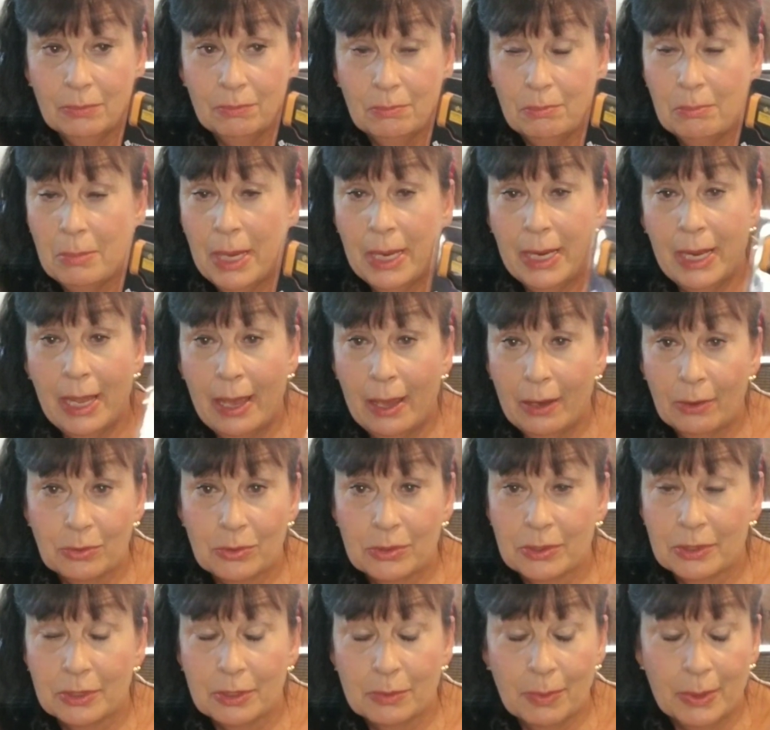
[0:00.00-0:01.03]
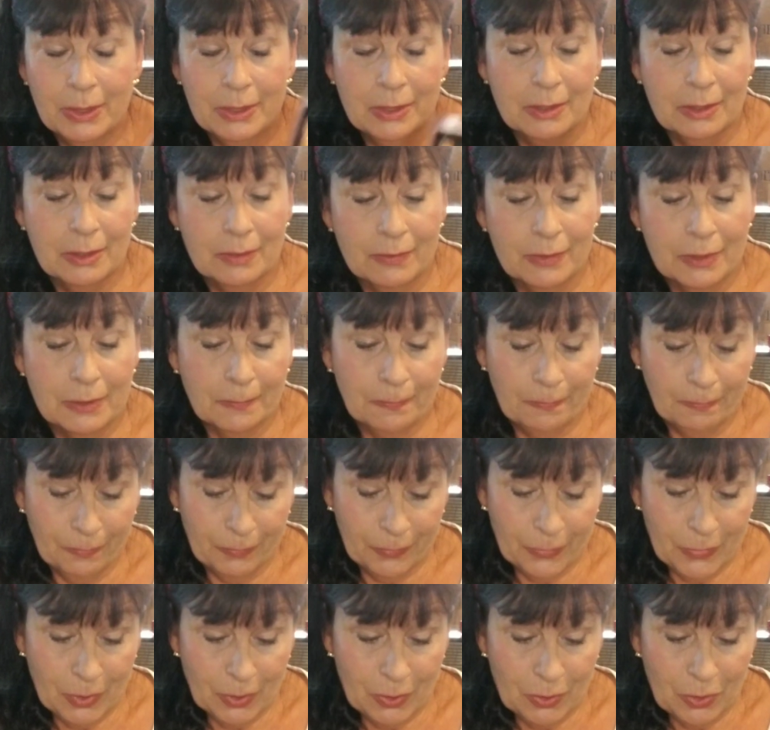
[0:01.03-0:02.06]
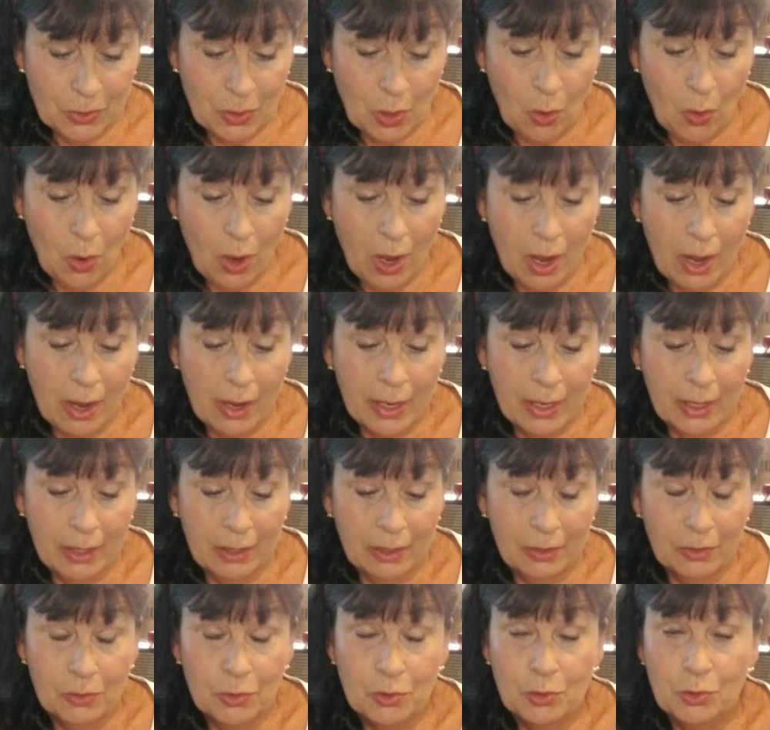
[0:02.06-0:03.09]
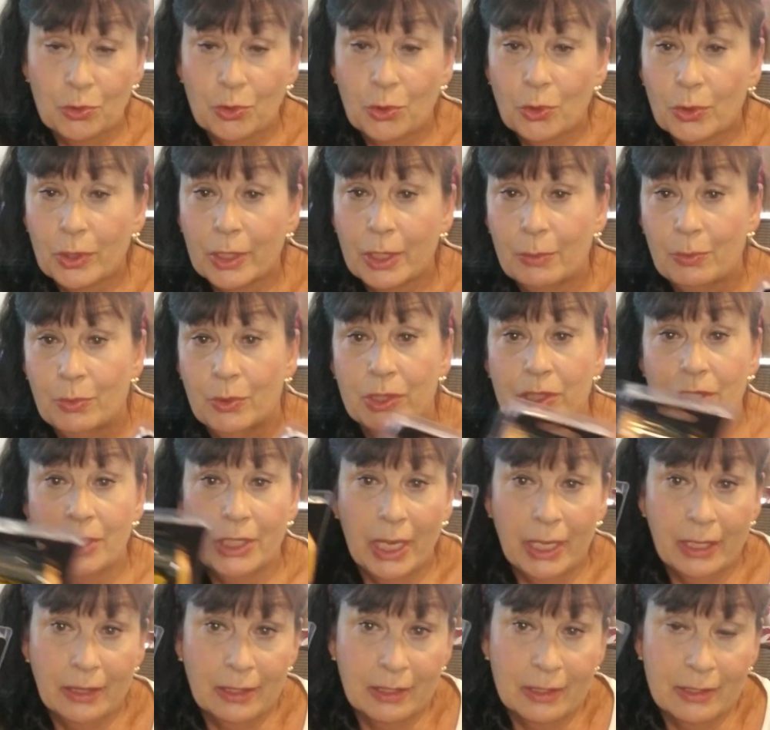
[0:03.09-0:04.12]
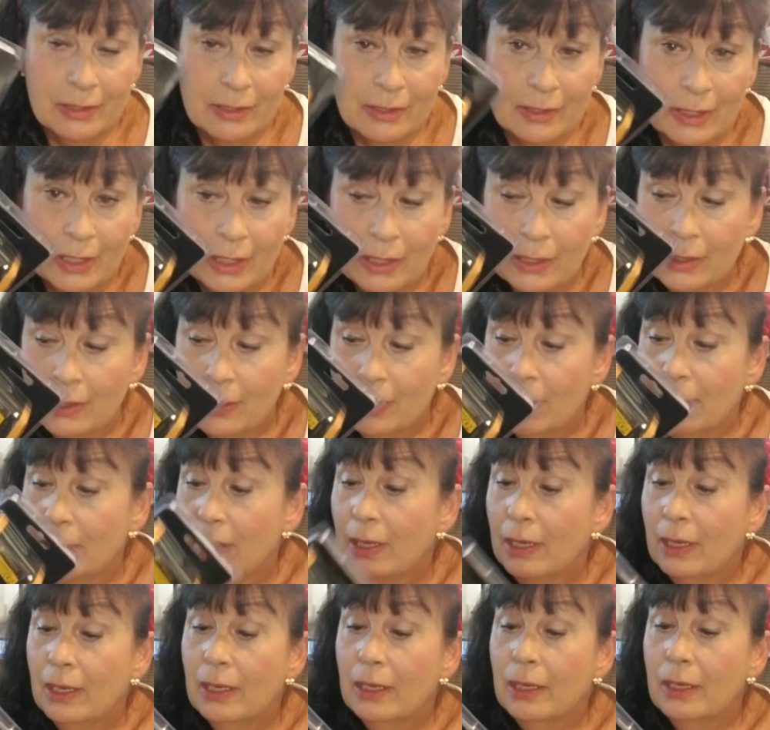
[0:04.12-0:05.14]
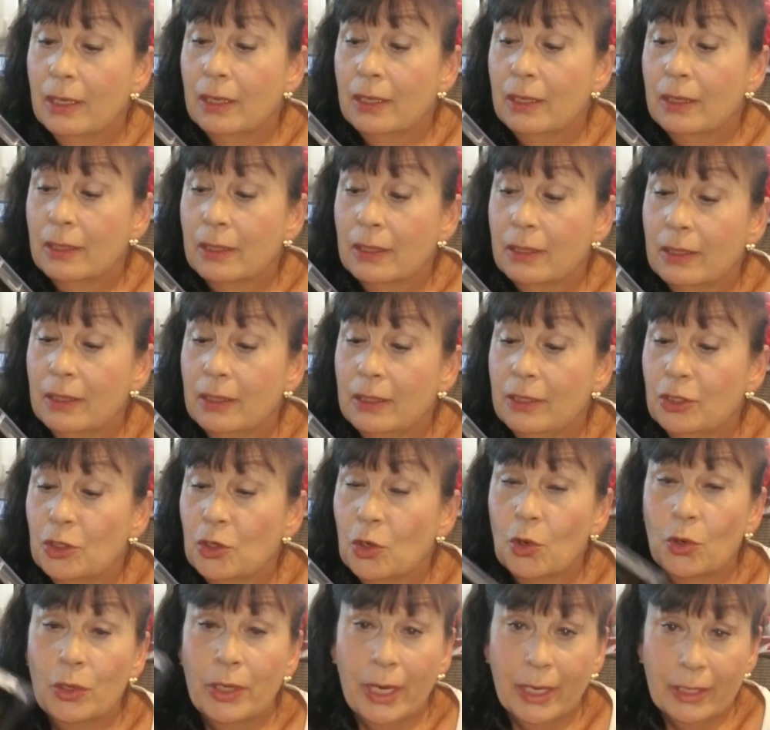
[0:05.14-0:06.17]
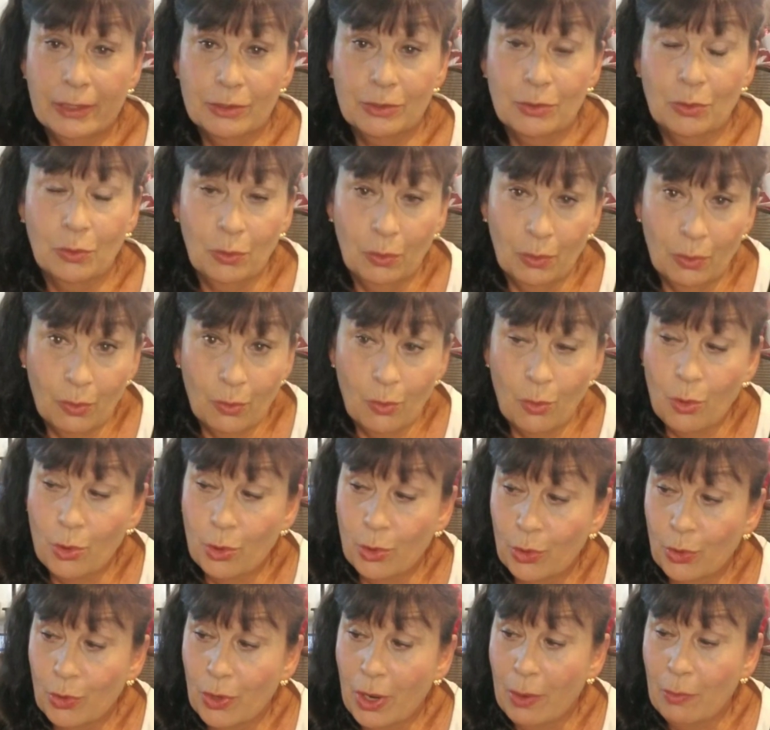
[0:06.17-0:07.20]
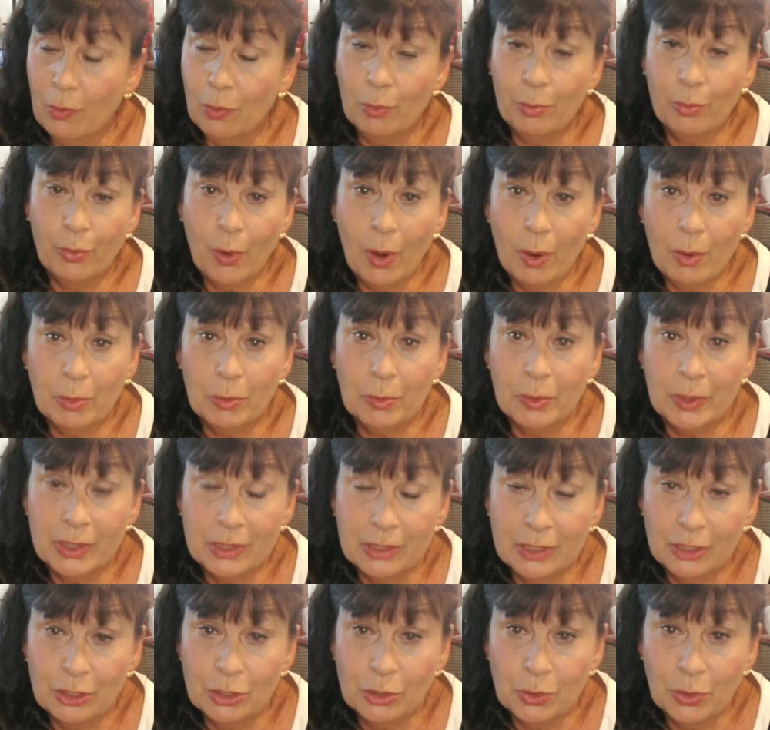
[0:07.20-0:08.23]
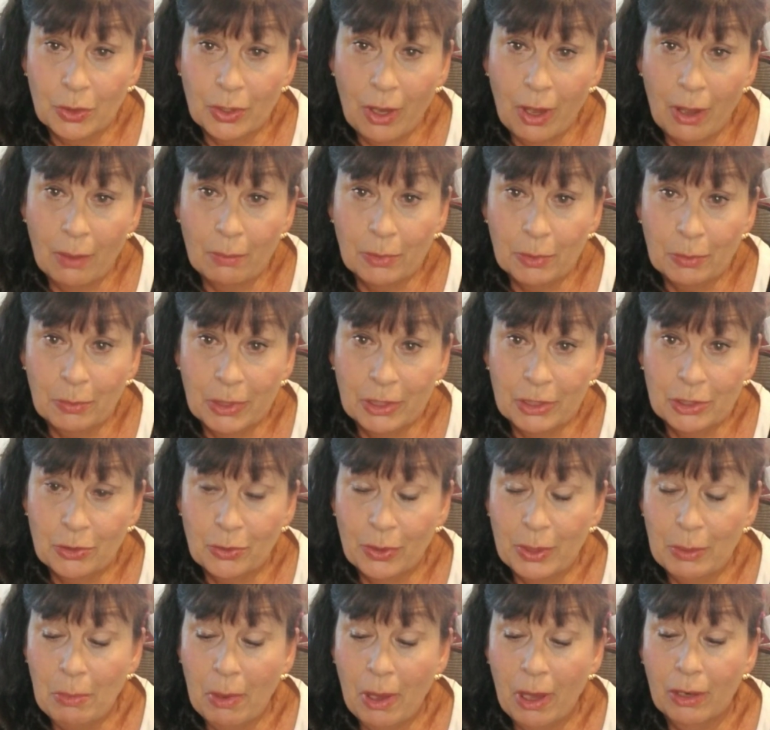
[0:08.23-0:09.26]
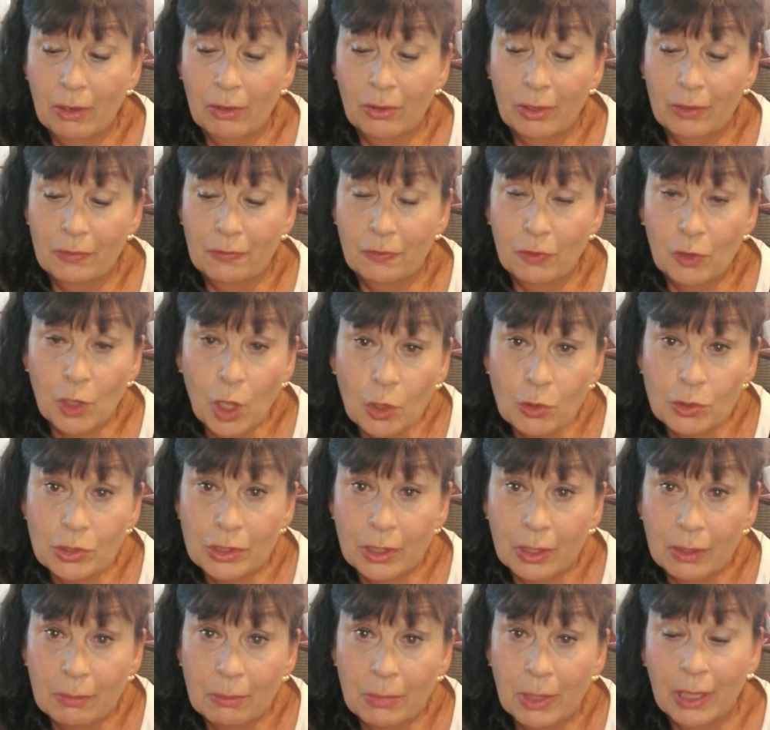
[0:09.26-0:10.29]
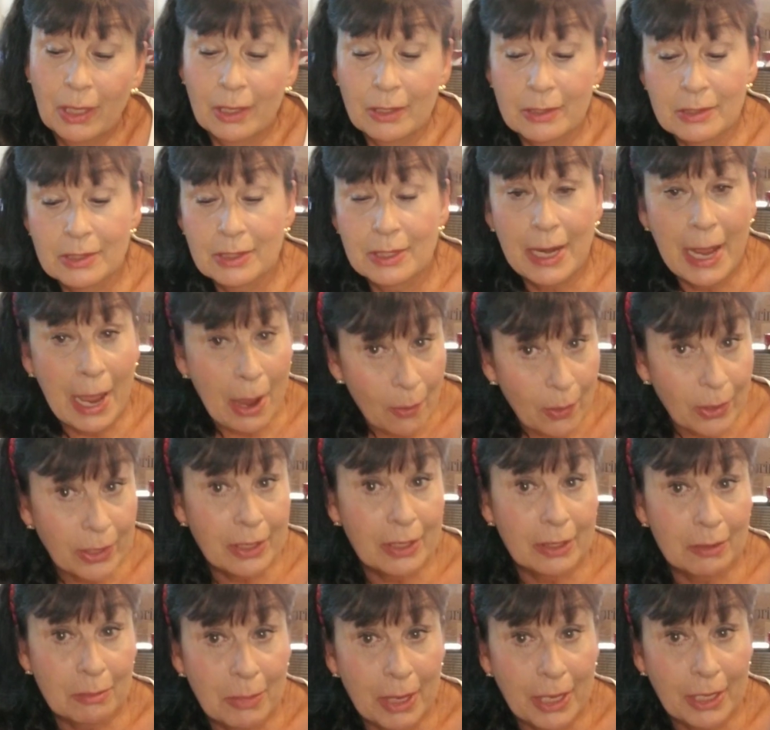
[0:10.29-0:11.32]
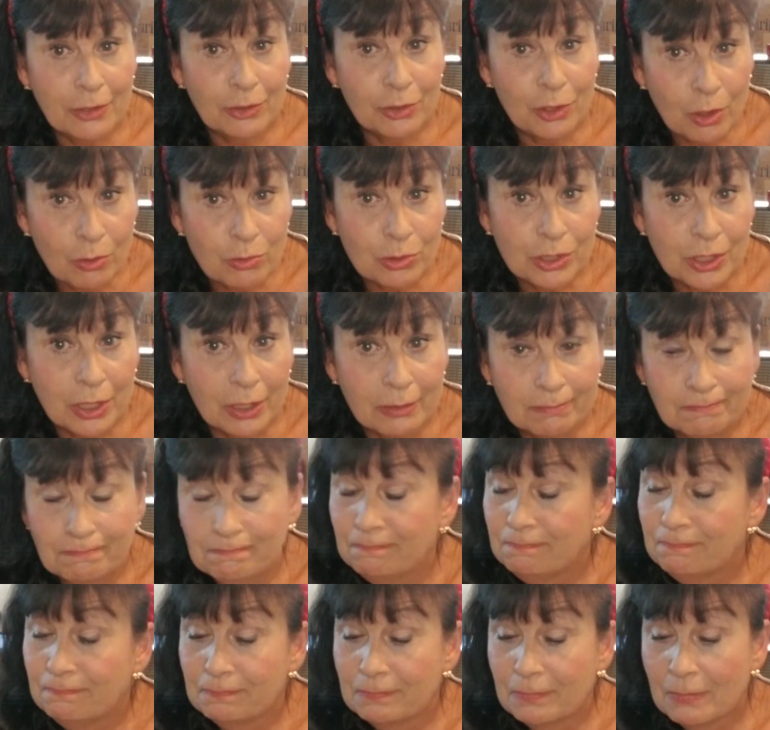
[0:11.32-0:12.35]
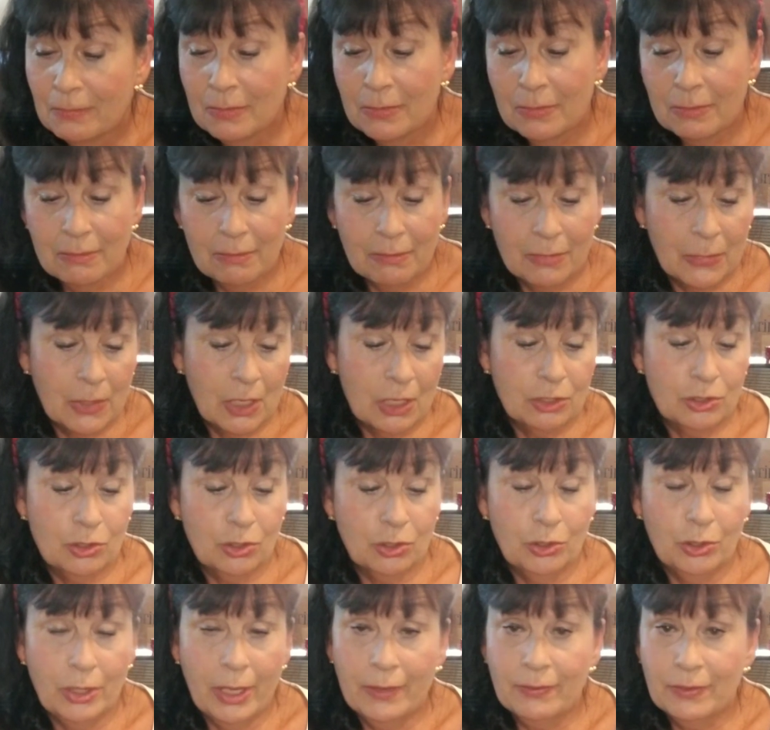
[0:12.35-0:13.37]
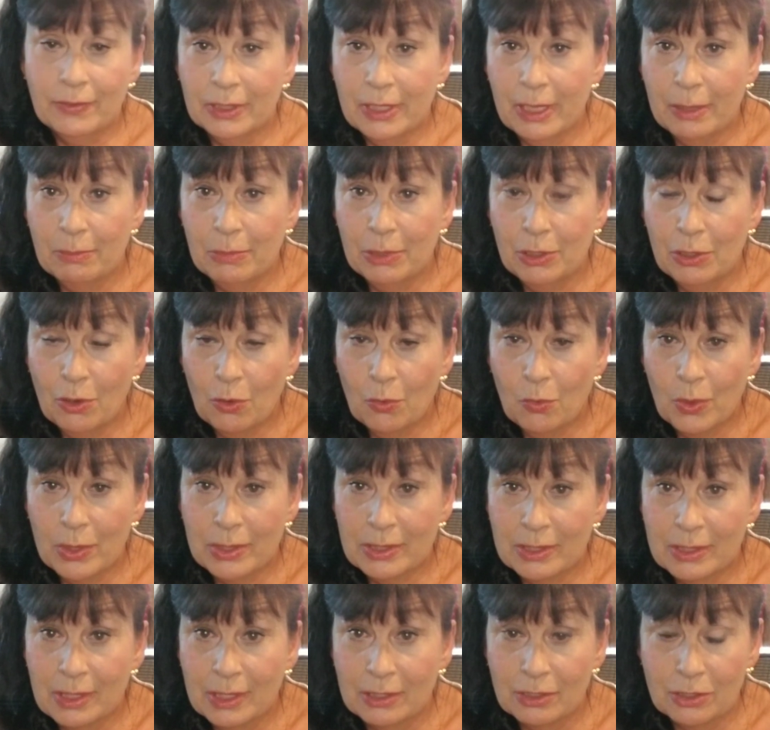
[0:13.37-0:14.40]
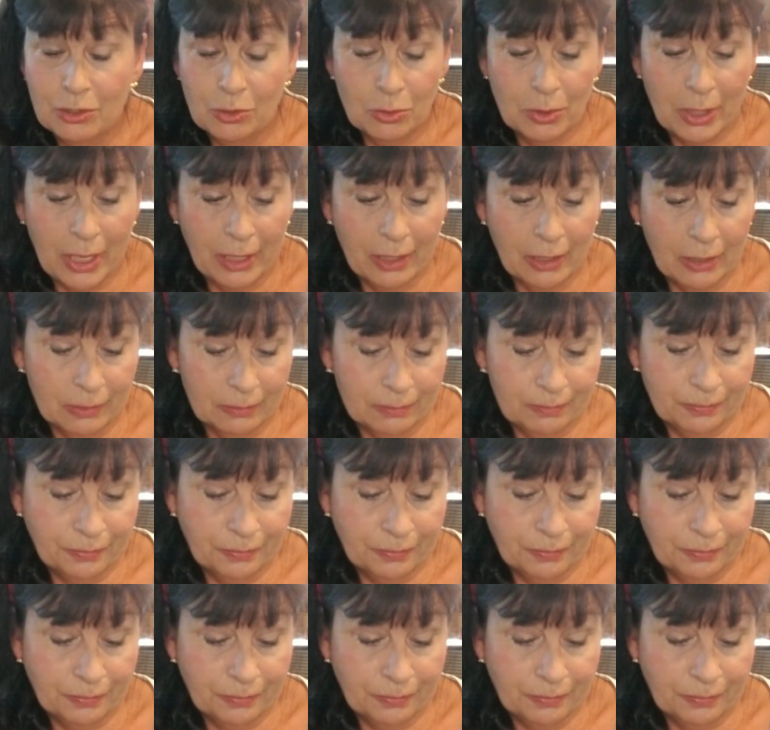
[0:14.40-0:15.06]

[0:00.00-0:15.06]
my house expenses. So I truly appreciate this. And in your next order, I will probably send you a complimentary bottle of lotion, because now I can make lotion. So you'll have to let me know what scents you like.